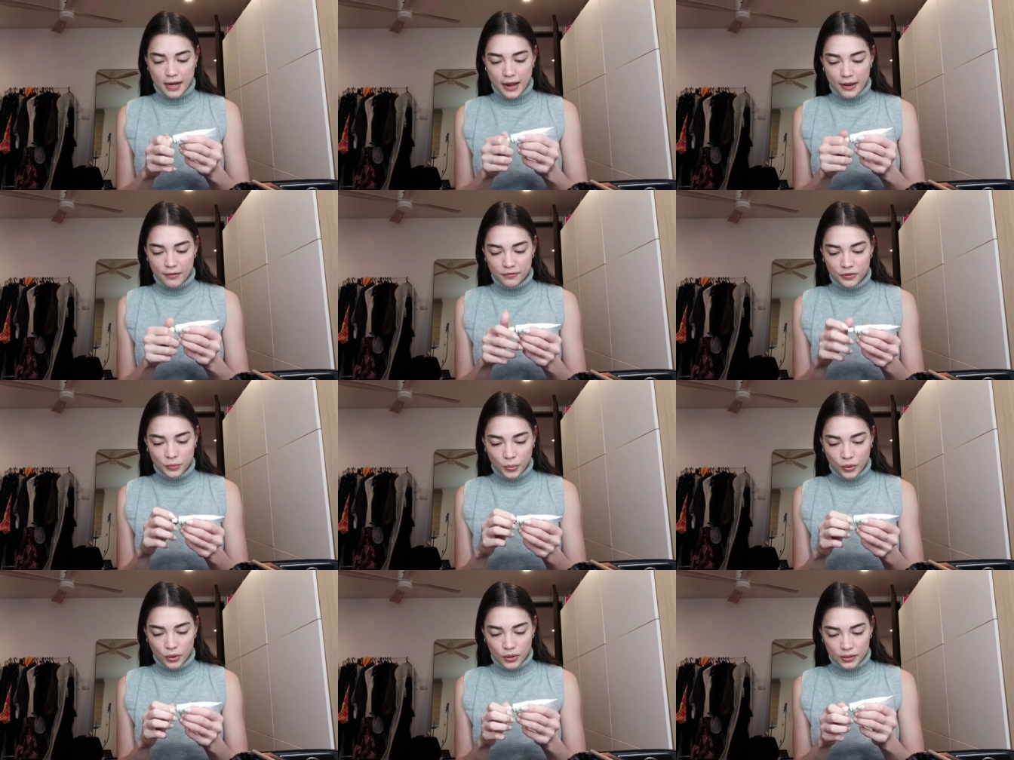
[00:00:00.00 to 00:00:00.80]
I have
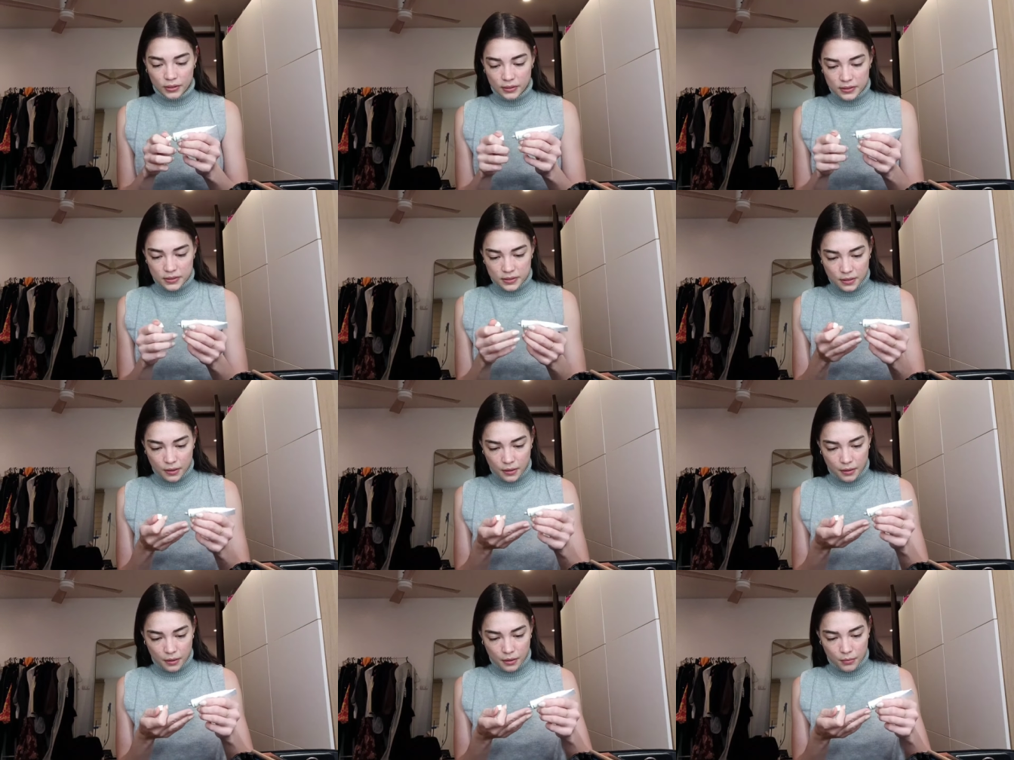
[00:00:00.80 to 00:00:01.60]
to put
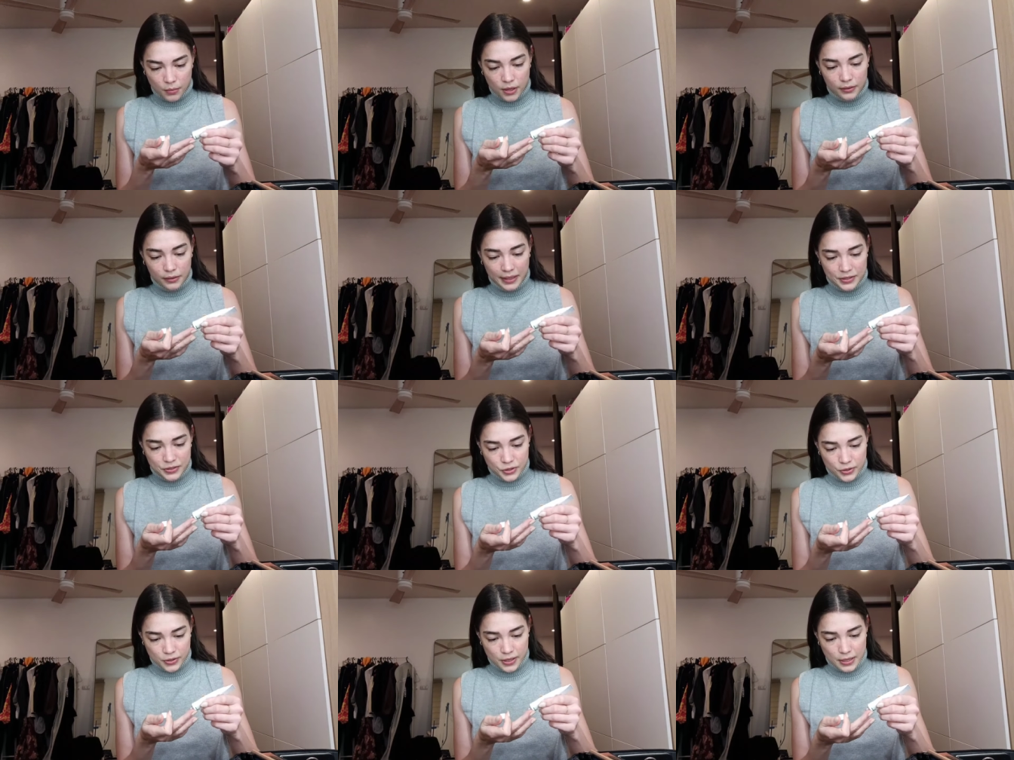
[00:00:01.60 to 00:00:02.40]
some
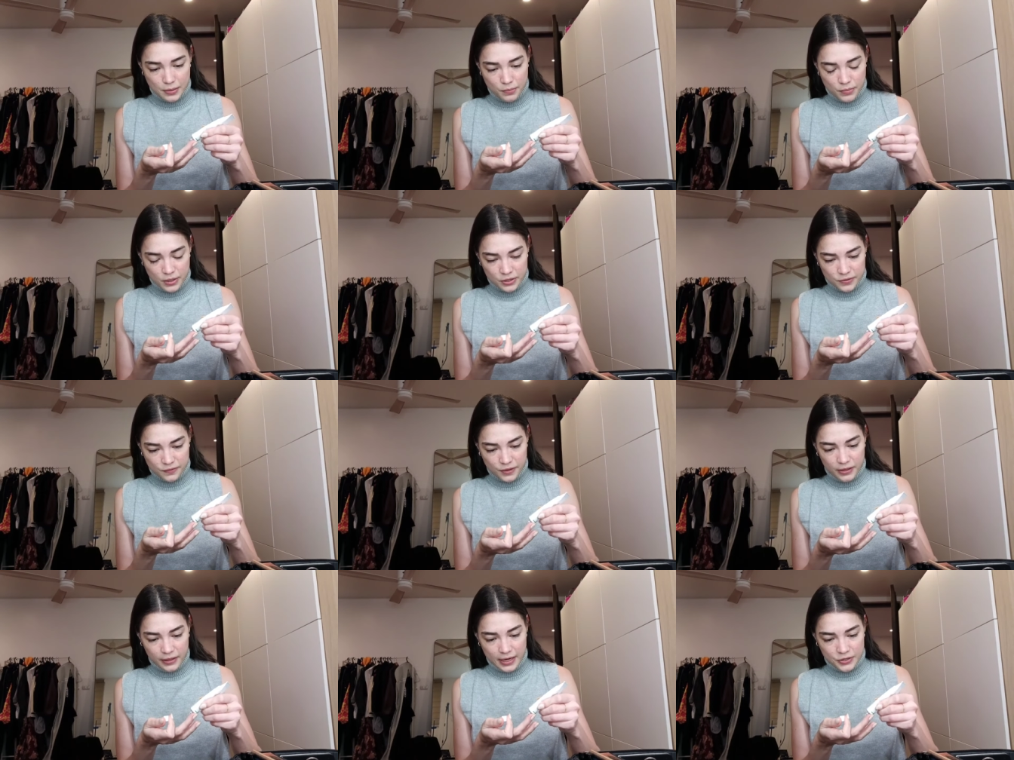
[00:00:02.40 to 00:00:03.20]
laser cream because
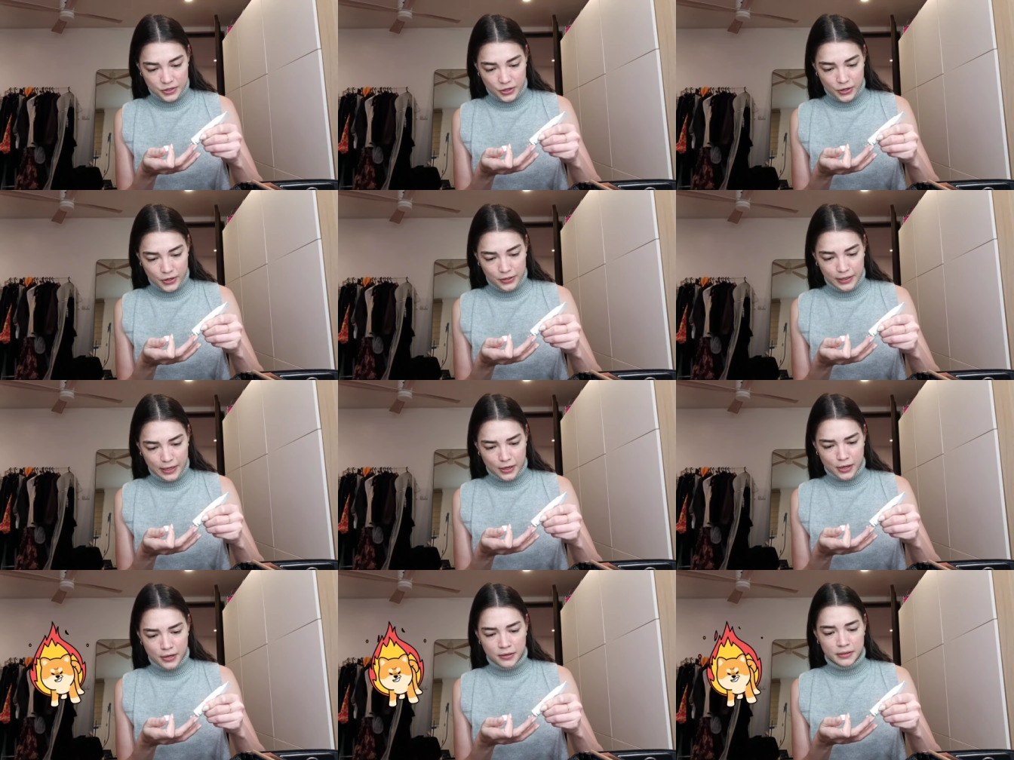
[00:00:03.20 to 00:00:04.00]
of the laser
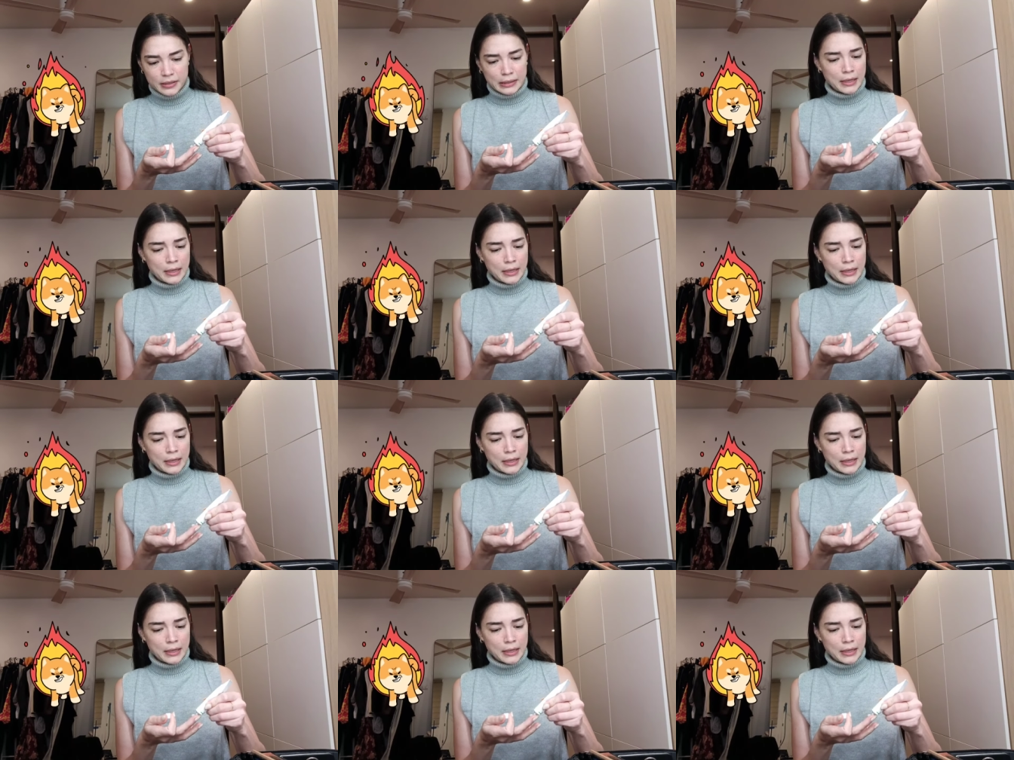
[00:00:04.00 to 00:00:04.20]
earlier.